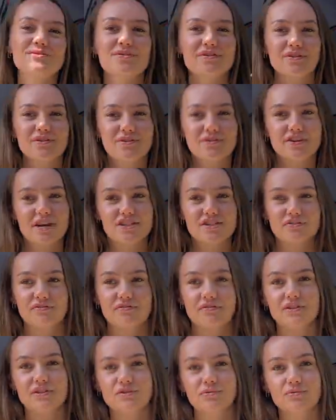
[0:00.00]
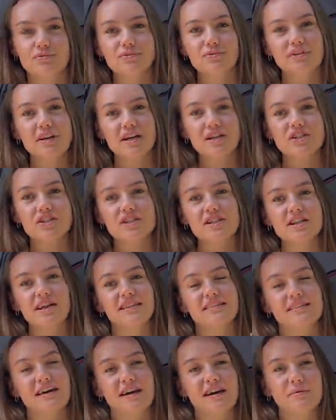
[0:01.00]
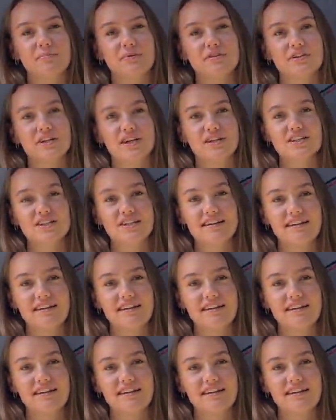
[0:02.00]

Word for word: to the corrosion-free screw connection and the high protection